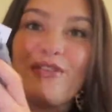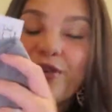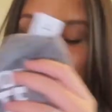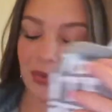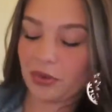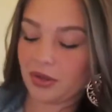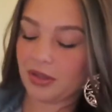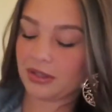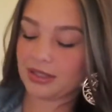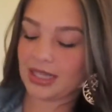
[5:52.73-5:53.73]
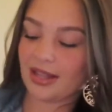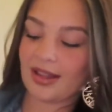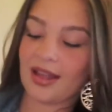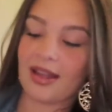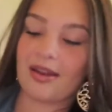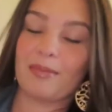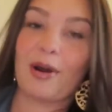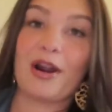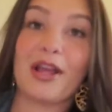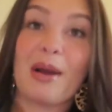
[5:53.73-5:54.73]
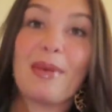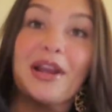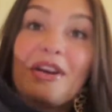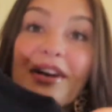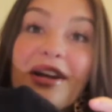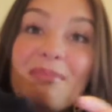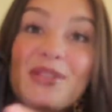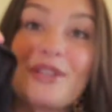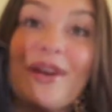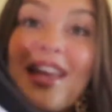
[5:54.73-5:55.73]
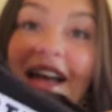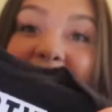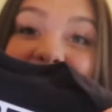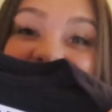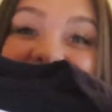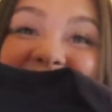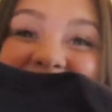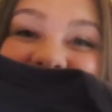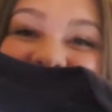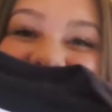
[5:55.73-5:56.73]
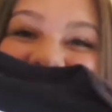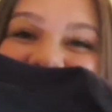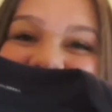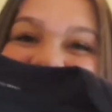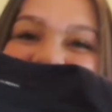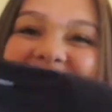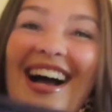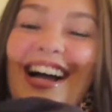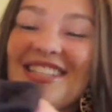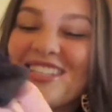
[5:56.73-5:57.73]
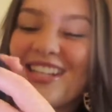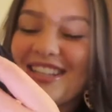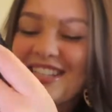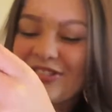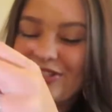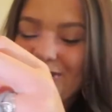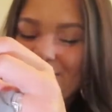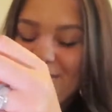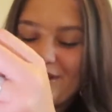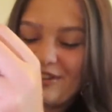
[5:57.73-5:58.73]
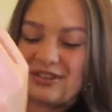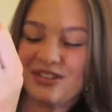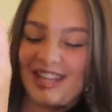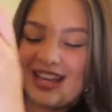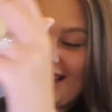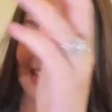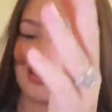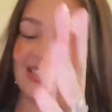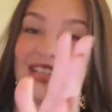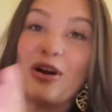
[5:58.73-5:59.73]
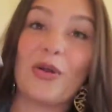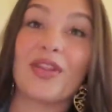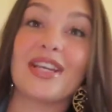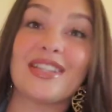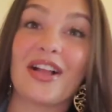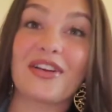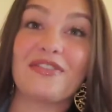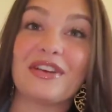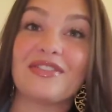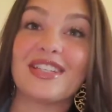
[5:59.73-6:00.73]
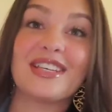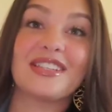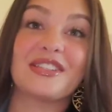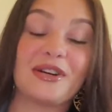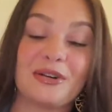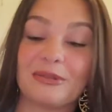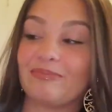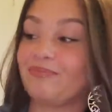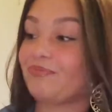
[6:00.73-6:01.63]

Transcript: for rules, and then party at my crib 2 a.m. I just thought these were super cute, and only $1.50, so